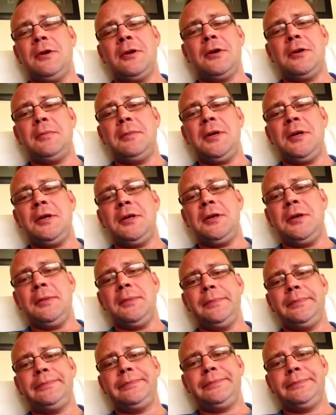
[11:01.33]
going to make it.
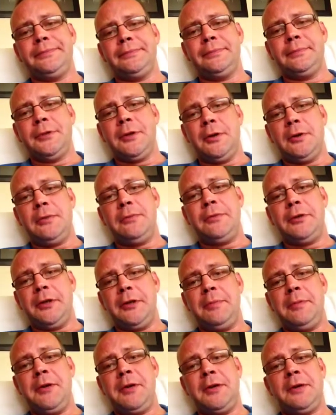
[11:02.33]
Not really
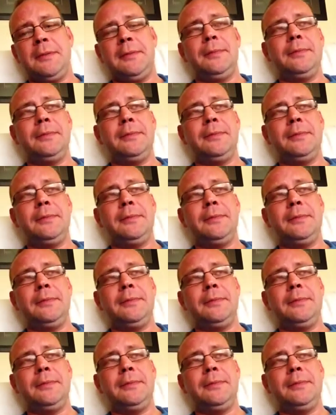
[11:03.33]
big.